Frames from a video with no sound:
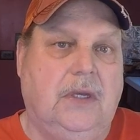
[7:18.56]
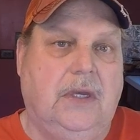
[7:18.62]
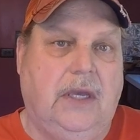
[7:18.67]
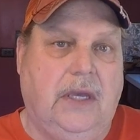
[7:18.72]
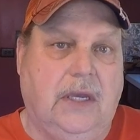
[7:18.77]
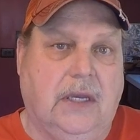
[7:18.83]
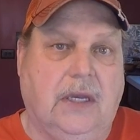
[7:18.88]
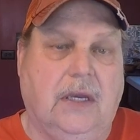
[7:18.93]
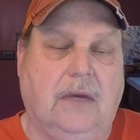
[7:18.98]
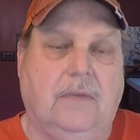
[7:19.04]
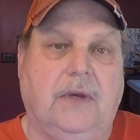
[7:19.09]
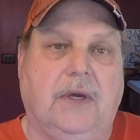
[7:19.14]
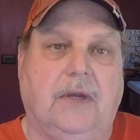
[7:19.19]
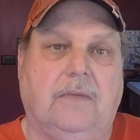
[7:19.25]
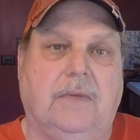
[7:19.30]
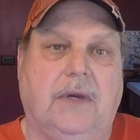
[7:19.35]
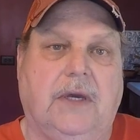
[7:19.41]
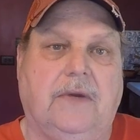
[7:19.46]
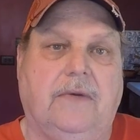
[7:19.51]
it come out
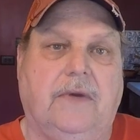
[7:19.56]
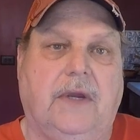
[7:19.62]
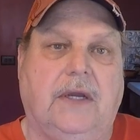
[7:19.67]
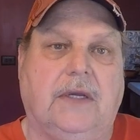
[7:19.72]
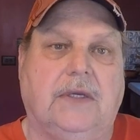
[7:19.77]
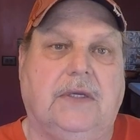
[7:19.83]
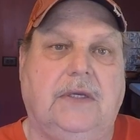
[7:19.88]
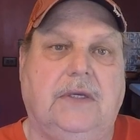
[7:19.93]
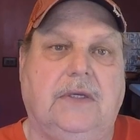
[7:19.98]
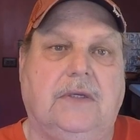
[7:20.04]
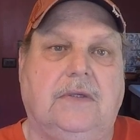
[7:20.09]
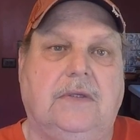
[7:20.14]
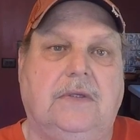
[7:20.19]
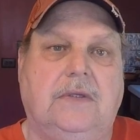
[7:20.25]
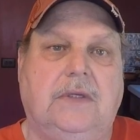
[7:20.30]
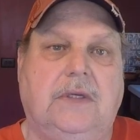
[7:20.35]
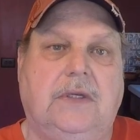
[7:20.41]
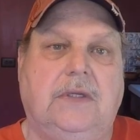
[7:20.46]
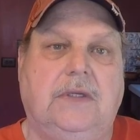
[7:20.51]
of my dry kiln.
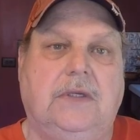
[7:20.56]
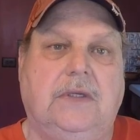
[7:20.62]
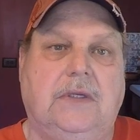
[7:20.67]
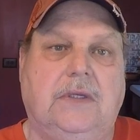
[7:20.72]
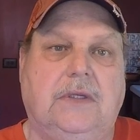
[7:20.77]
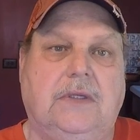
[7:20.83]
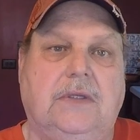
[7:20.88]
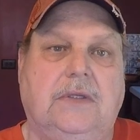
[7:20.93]
And